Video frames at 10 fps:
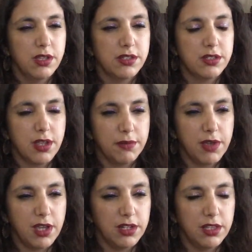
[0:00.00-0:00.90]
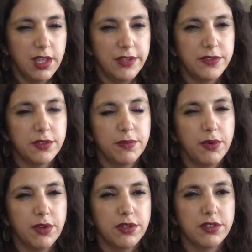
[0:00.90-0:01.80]
some kind of life
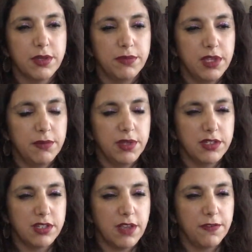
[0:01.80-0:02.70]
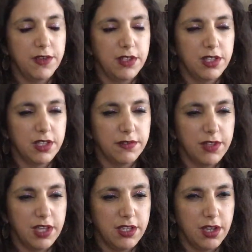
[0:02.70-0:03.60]
support or something, but it's that feeling of
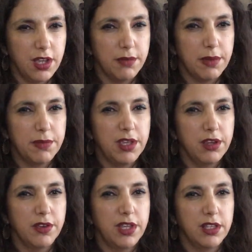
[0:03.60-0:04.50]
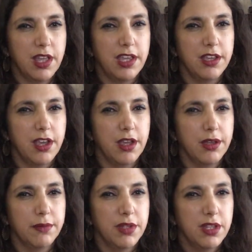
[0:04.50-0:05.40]
like I'm hearing like
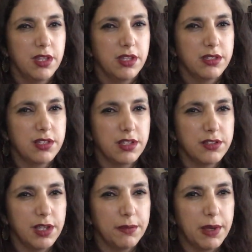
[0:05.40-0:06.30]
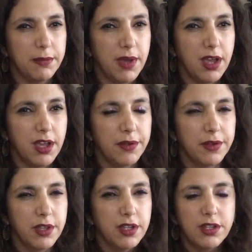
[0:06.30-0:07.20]
sounds like my ma.
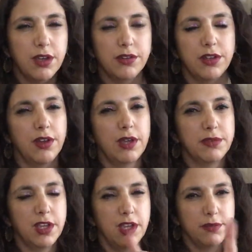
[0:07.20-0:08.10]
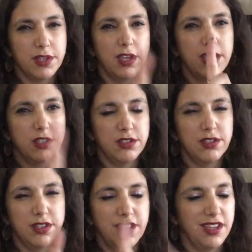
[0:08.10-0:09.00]
No. I'm talking to.